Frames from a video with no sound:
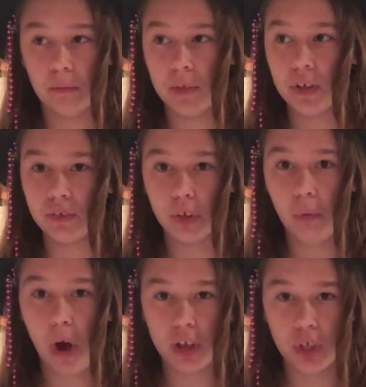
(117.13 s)
if you're
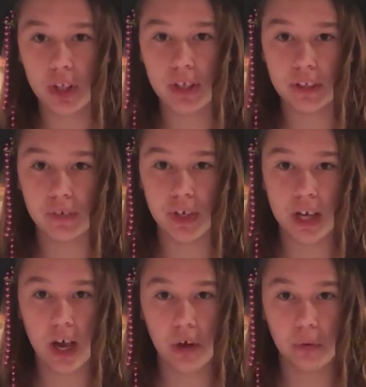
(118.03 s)
watching this
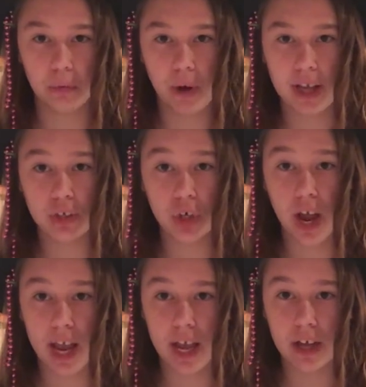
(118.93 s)
video, raise your
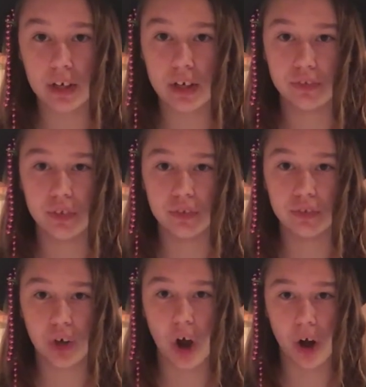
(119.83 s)
hand if
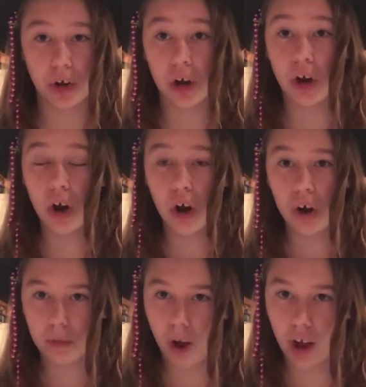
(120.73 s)
you've gone
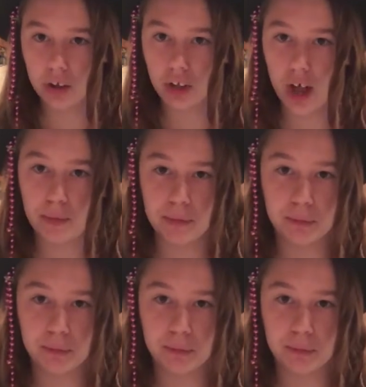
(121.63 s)
rock climbing